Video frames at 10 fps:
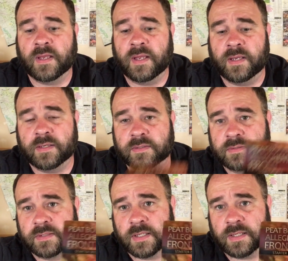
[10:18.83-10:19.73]

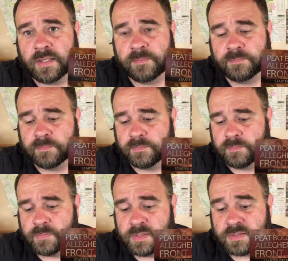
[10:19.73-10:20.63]
And
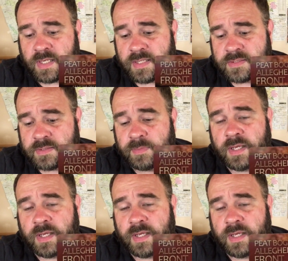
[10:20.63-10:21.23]
this has some